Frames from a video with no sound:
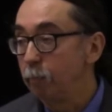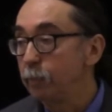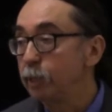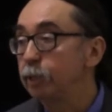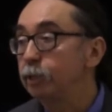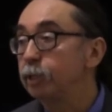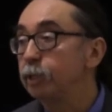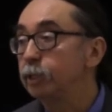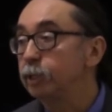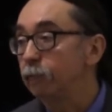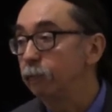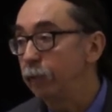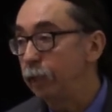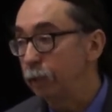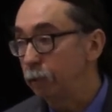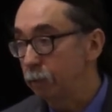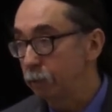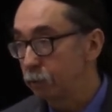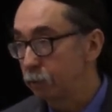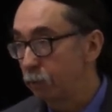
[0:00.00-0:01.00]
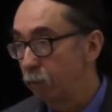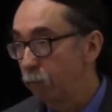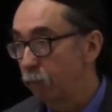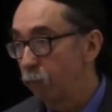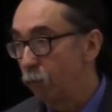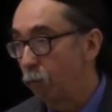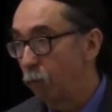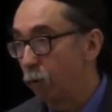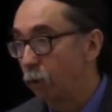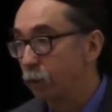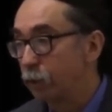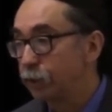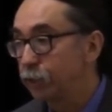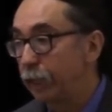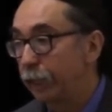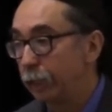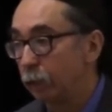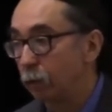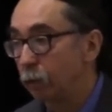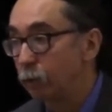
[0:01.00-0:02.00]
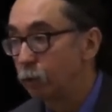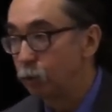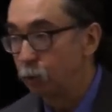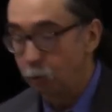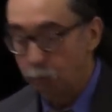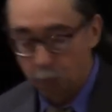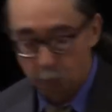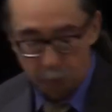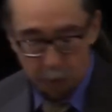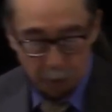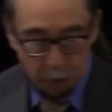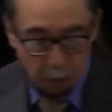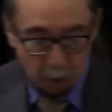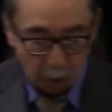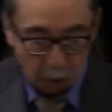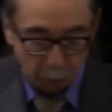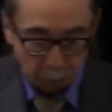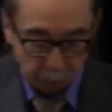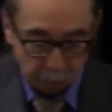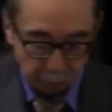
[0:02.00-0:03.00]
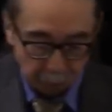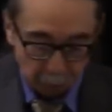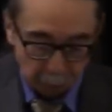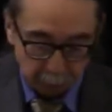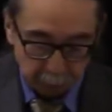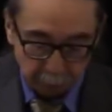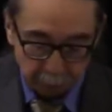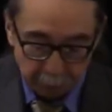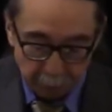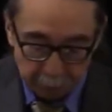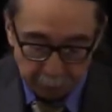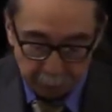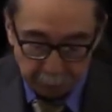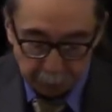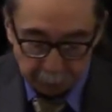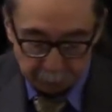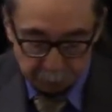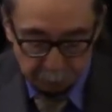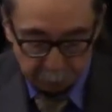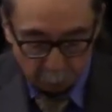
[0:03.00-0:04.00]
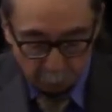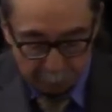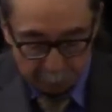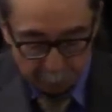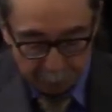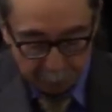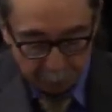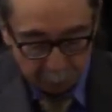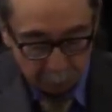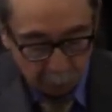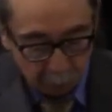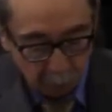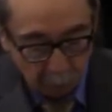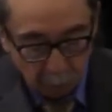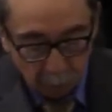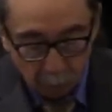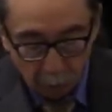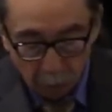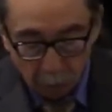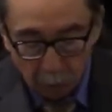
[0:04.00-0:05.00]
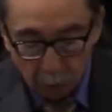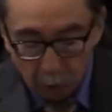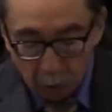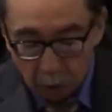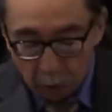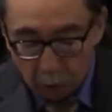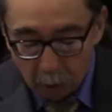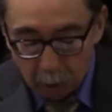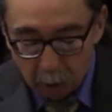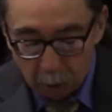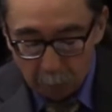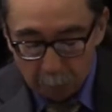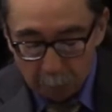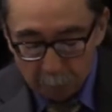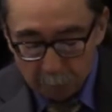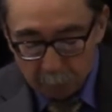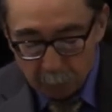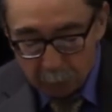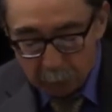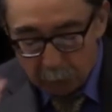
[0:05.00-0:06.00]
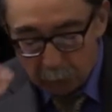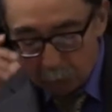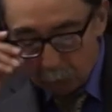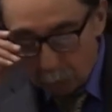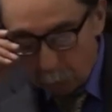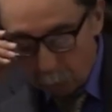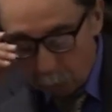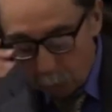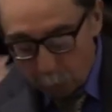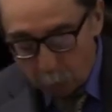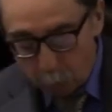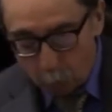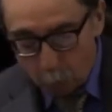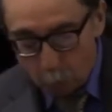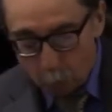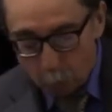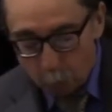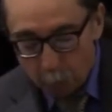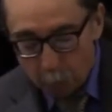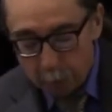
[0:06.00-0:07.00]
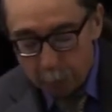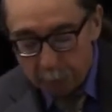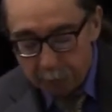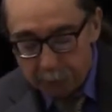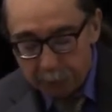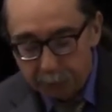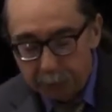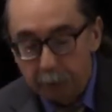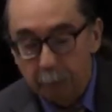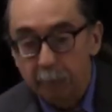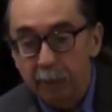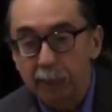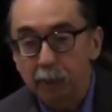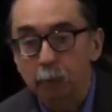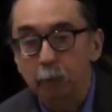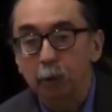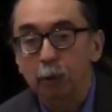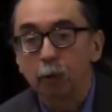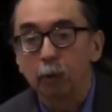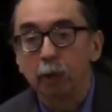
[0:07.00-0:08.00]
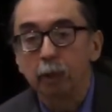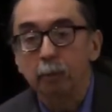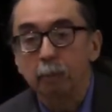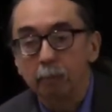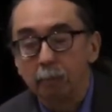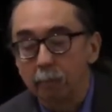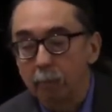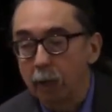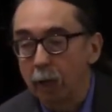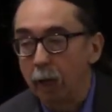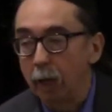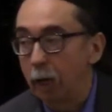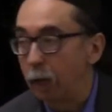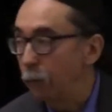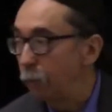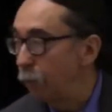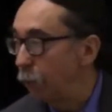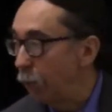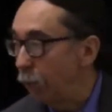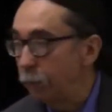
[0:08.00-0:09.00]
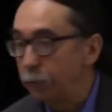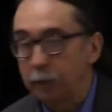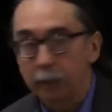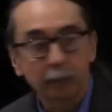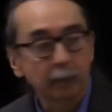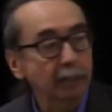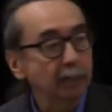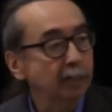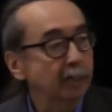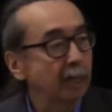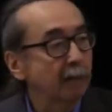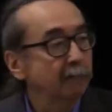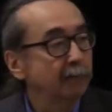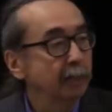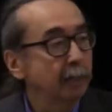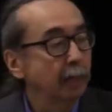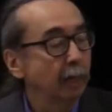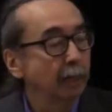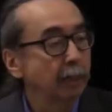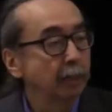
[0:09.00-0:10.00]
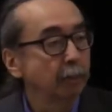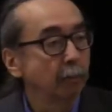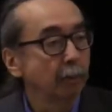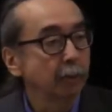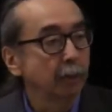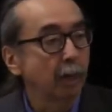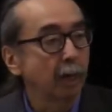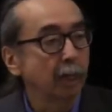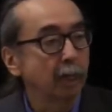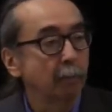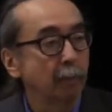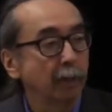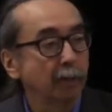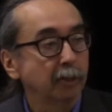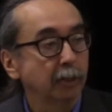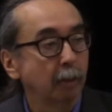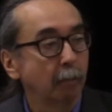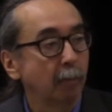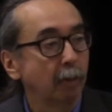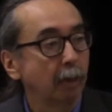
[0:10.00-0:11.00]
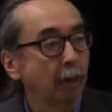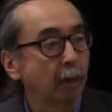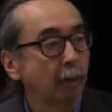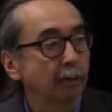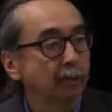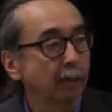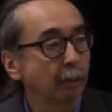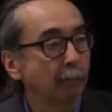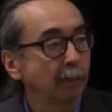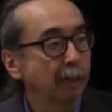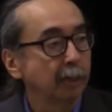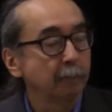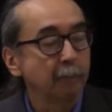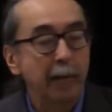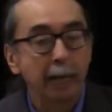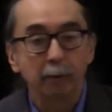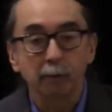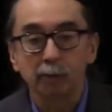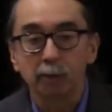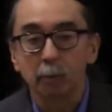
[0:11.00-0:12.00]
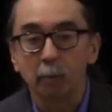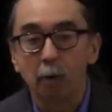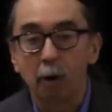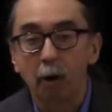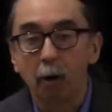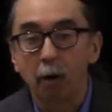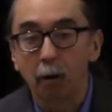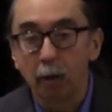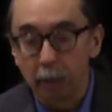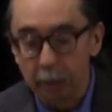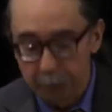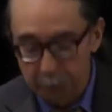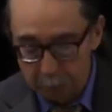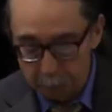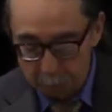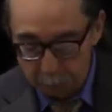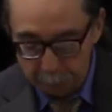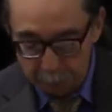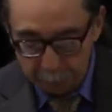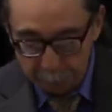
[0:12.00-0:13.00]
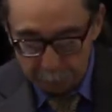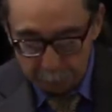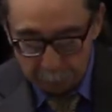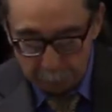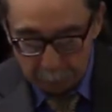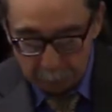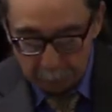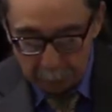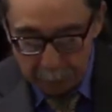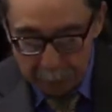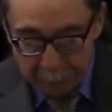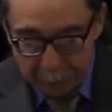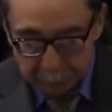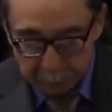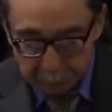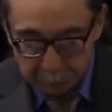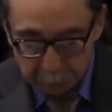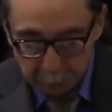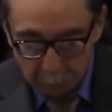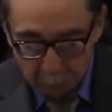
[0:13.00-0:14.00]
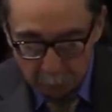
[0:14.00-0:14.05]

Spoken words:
up millions of acres for sale to others, the non-Indians, the white man. We resisted best we could. I think Stephanie Hudson will talk about some of these matters tomorrow and the different acts.